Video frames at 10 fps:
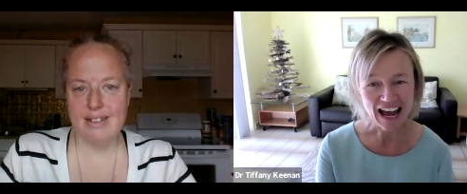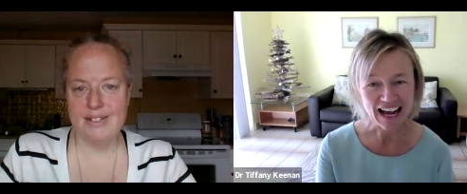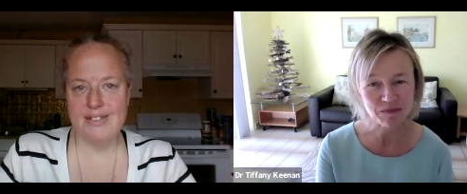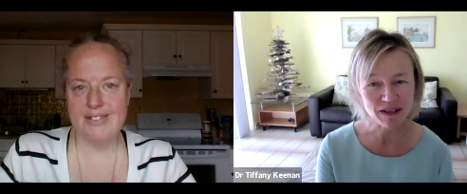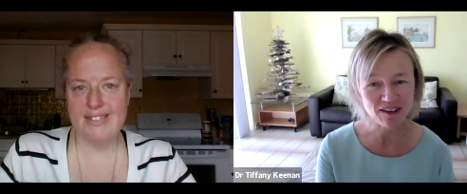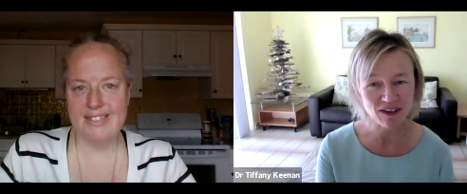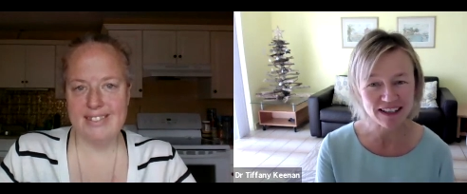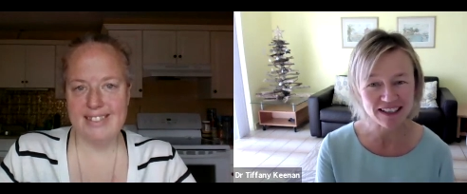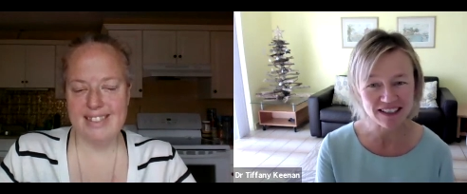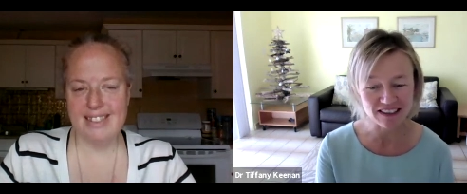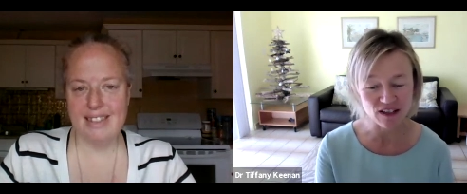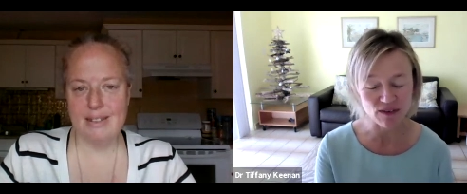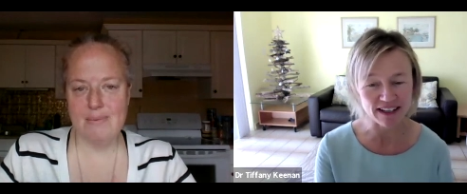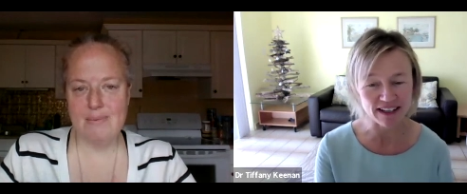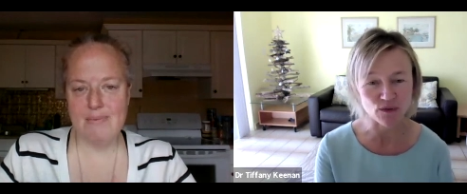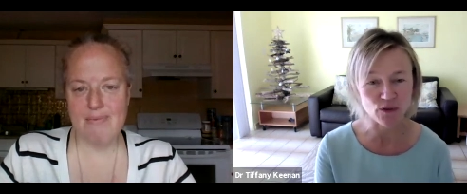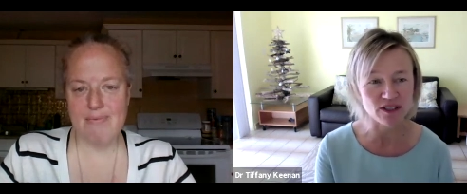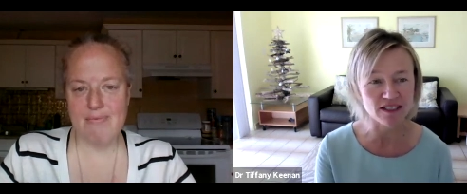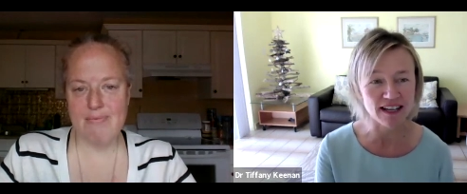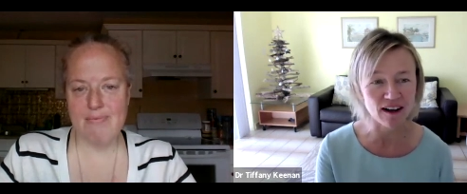Speaker 1: as we get ready to leave, I guess first
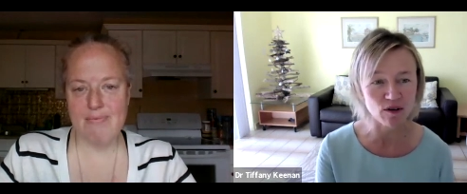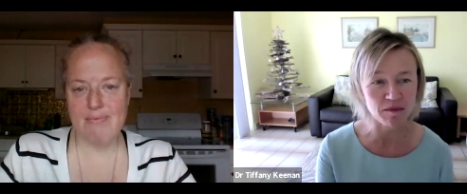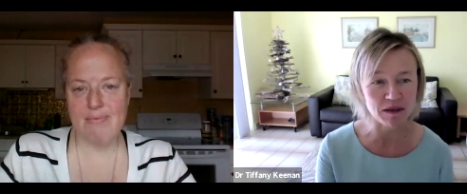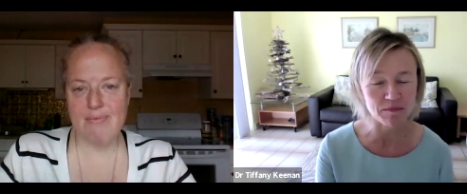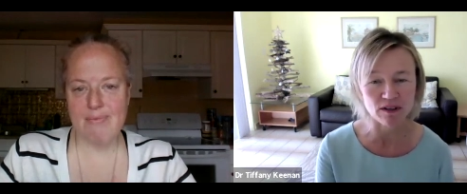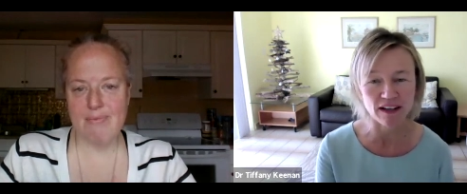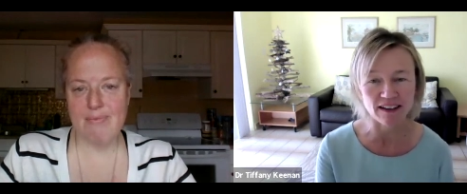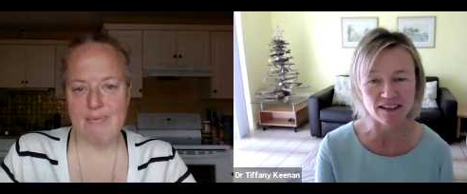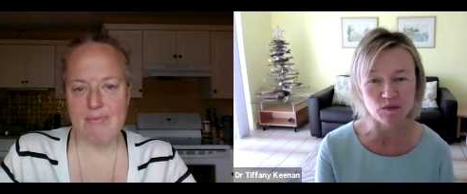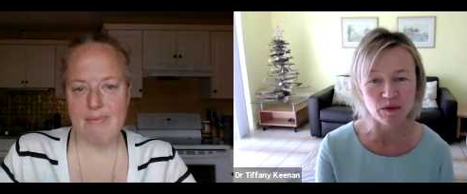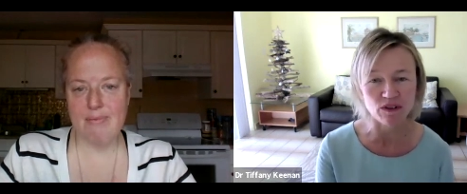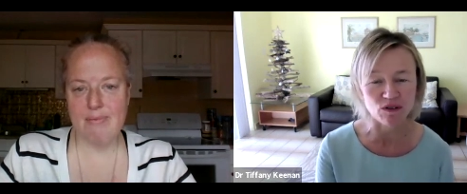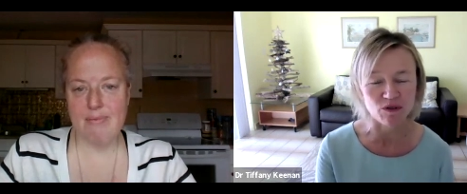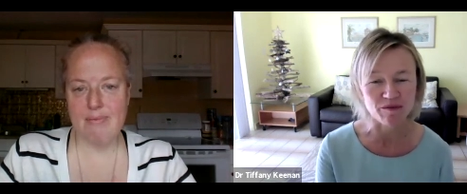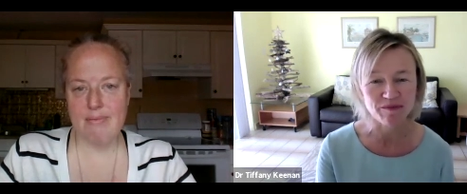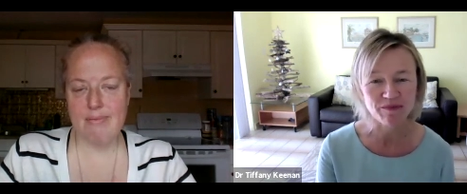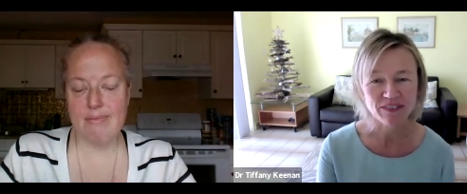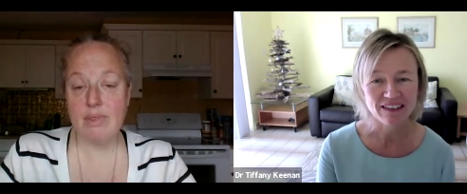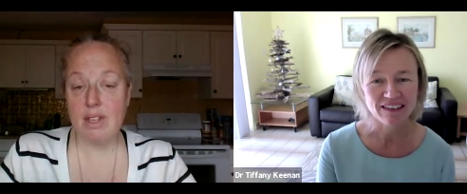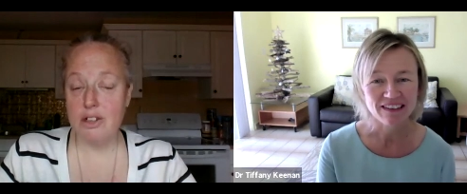is how can people connect with you?
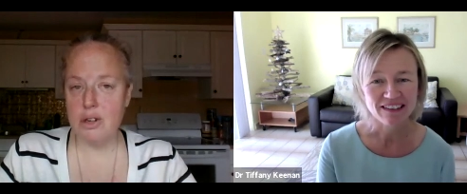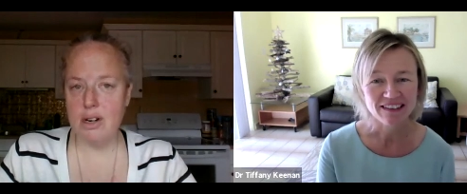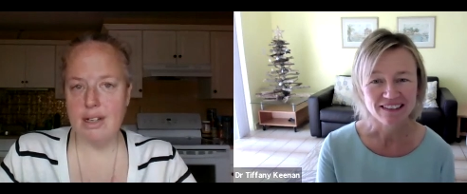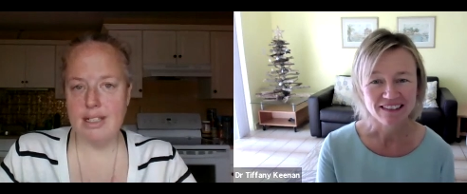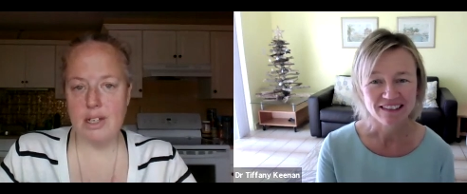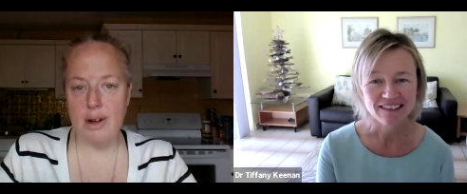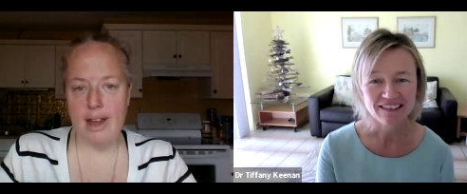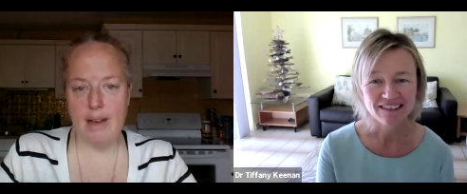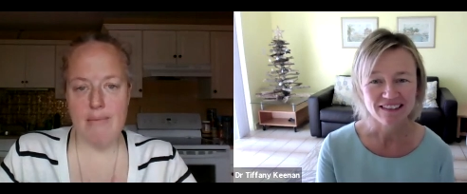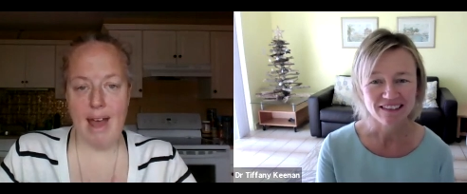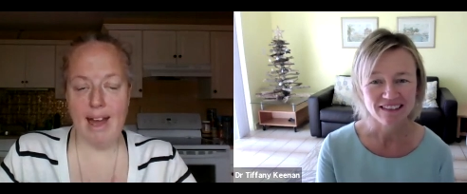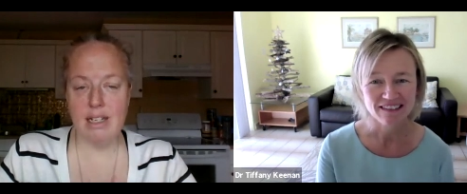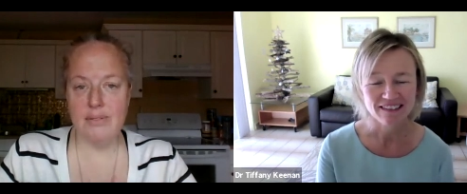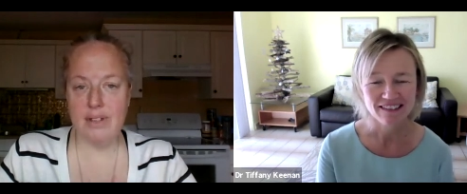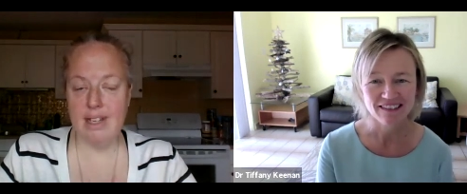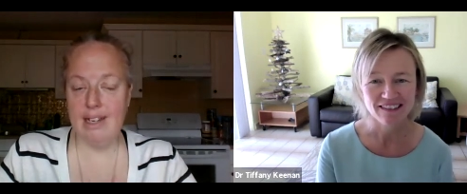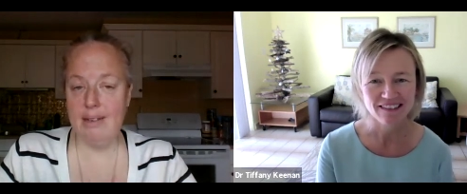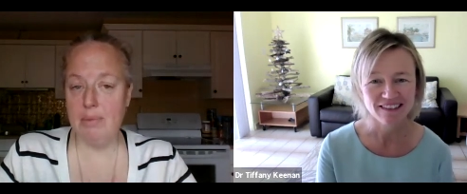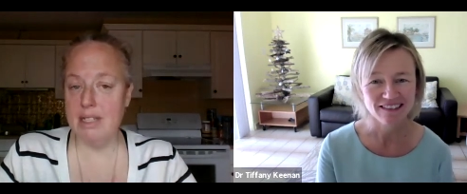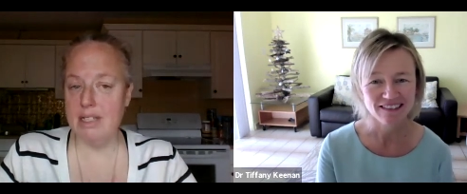
Speaker 2: Sure. So I am actively
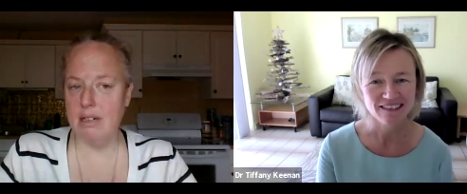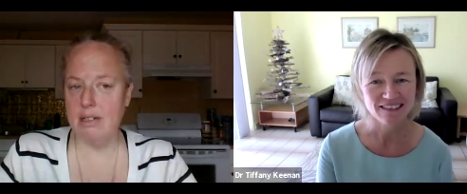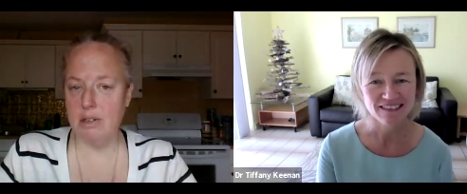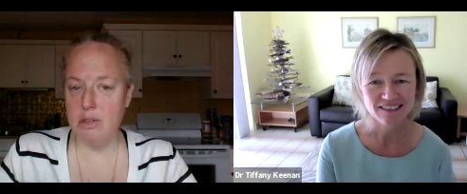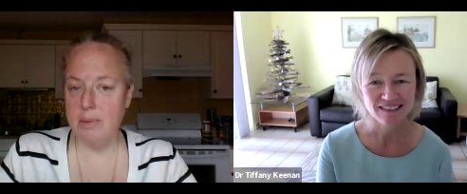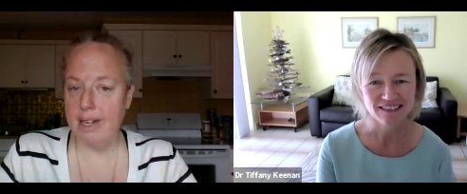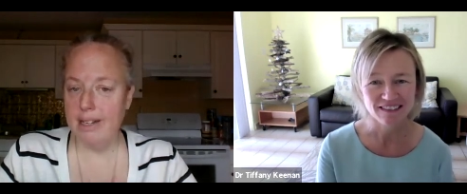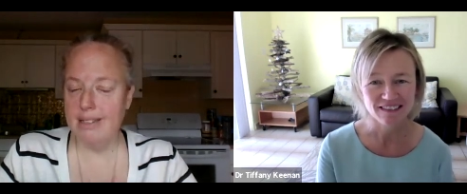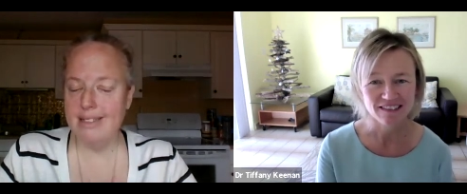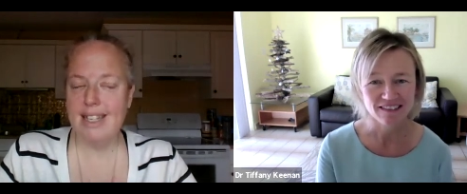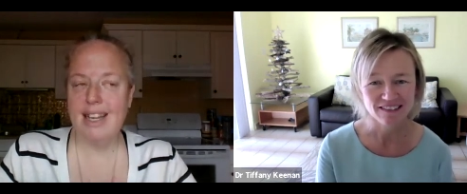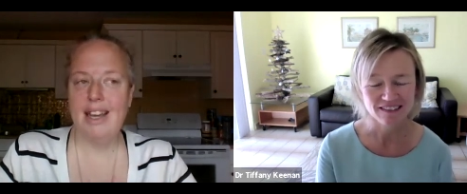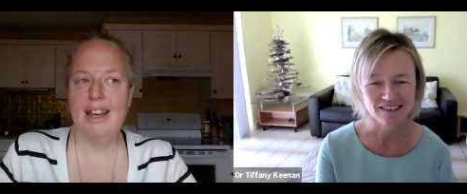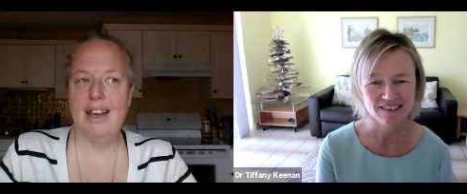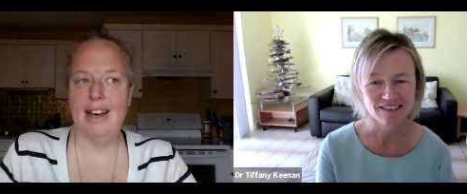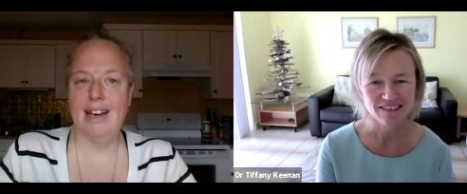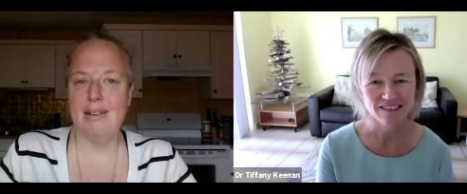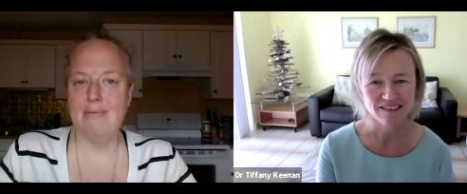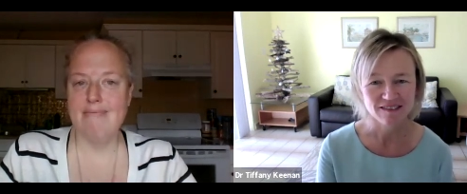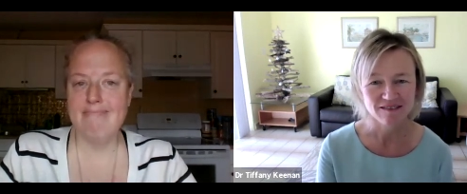present on social media.
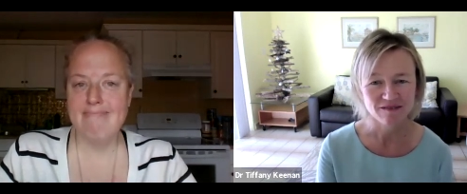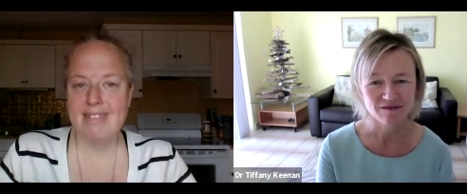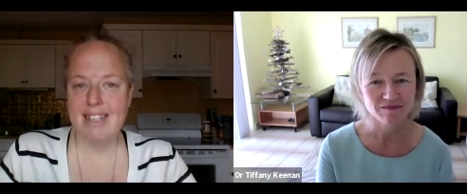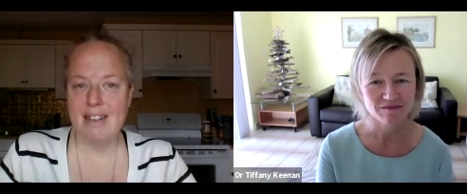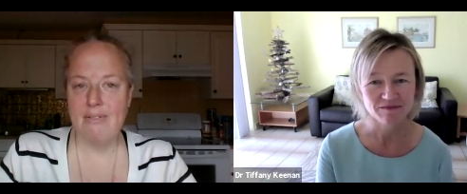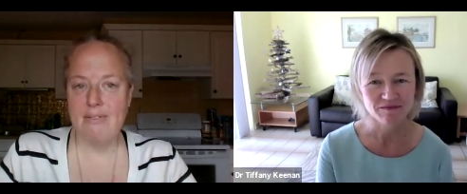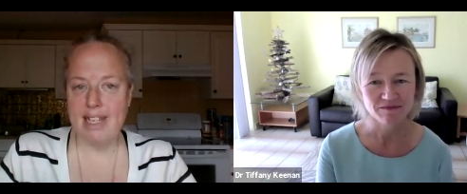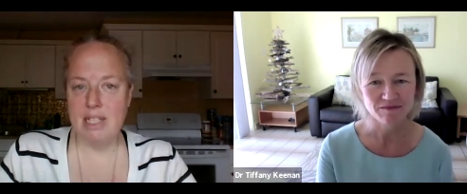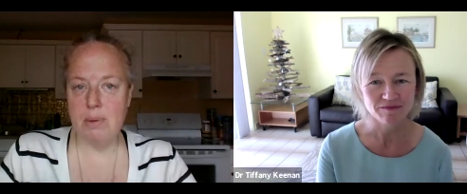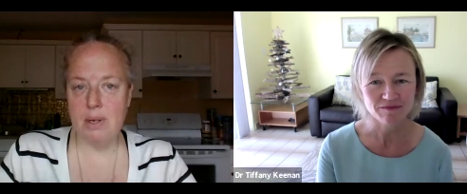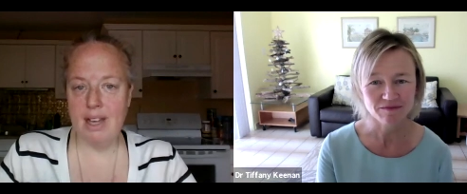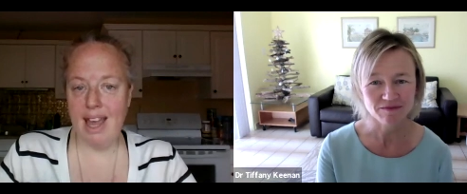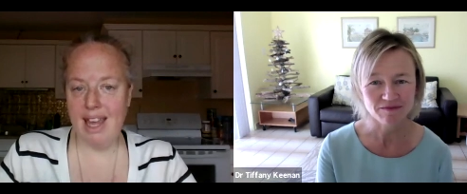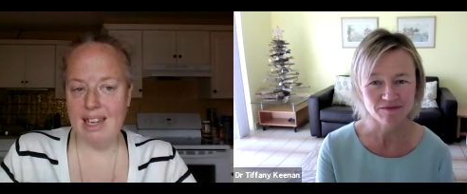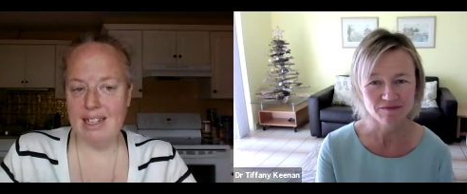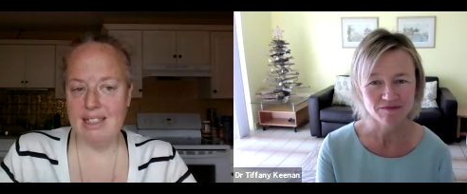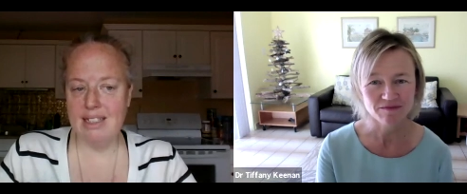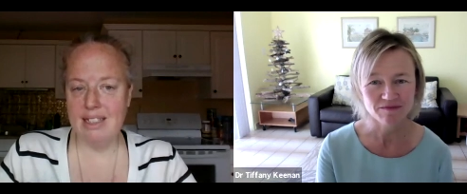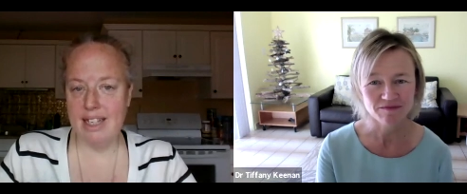Um, Facebook and